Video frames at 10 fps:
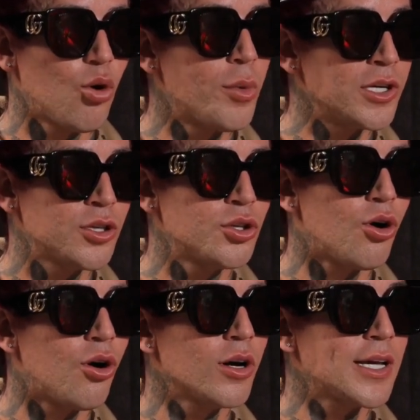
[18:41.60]
opening the
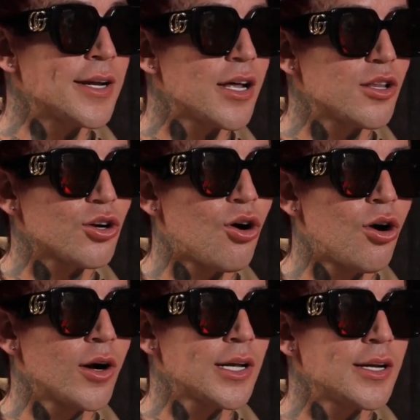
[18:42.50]
door, getting out of the
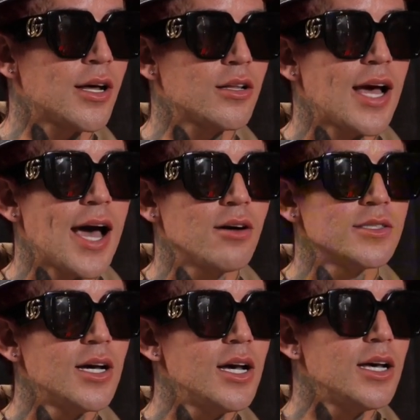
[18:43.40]
car, getting out of the
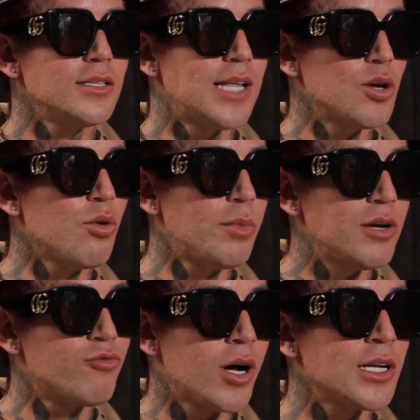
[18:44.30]
house. They will
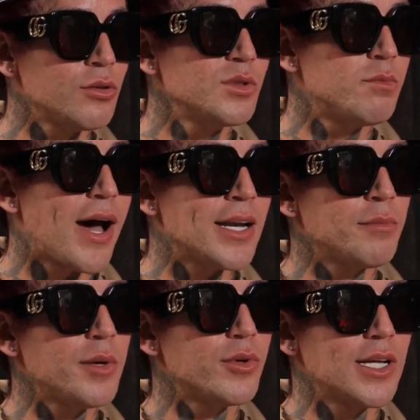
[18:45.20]
be running loose,
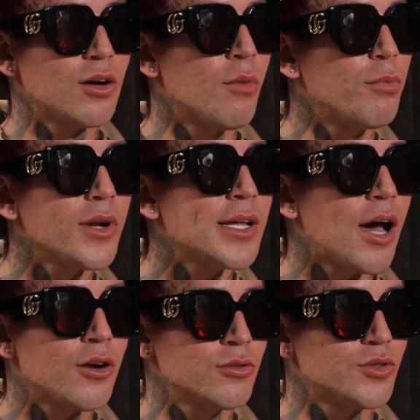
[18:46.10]
biting people. They're completely
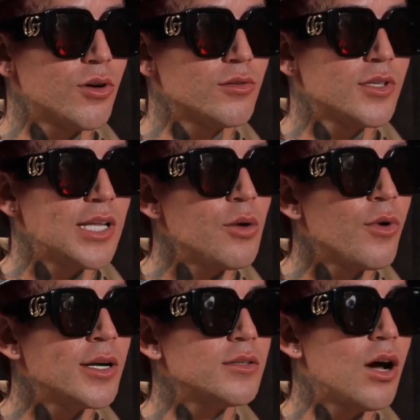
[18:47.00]
out of control. So they
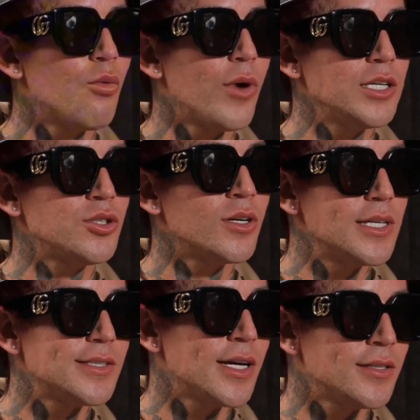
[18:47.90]
want a way to
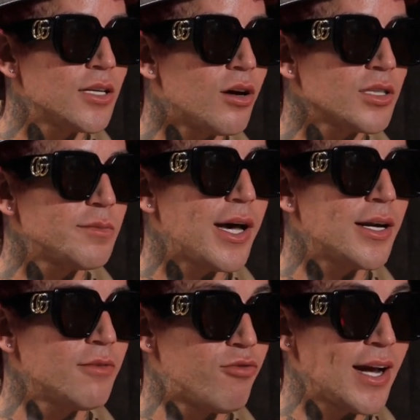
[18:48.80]
understand their dogs
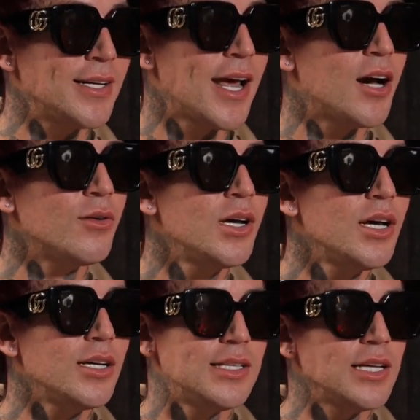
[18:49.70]
better right now.
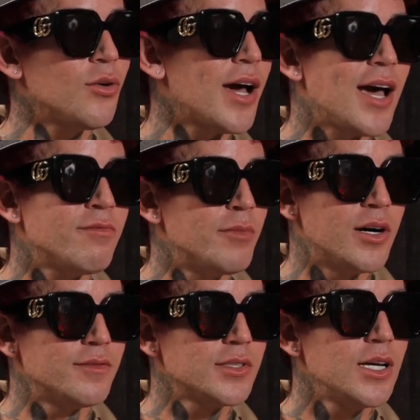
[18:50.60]
They don't have
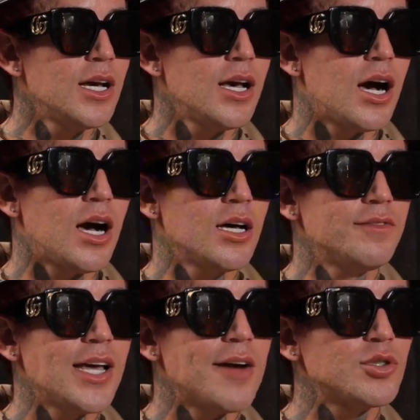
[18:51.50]
months.
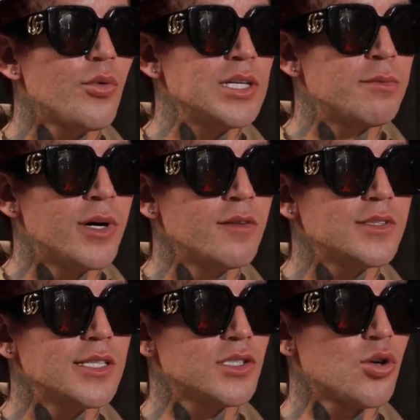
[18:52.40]
If they have to wait
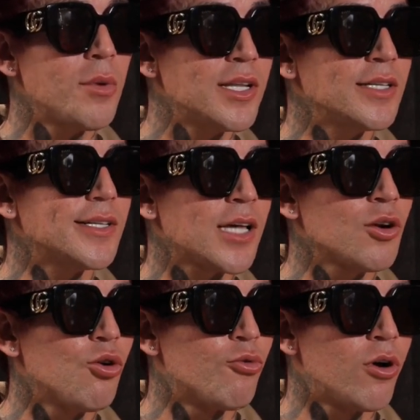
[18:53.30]
months, there's so many things that
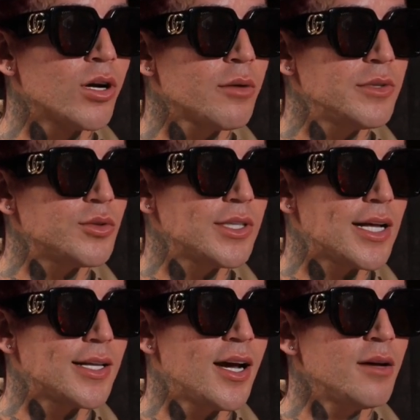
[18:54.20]
can go wrong in between
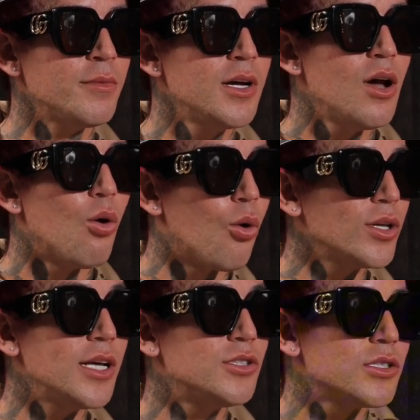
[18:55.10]
that time,
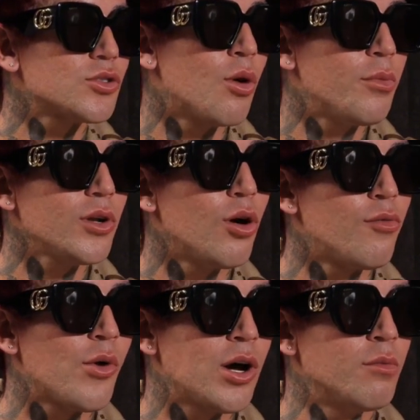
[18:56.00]
or they're just completely
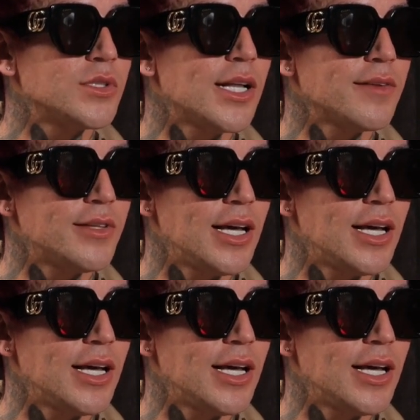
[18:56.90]
overwhelmed that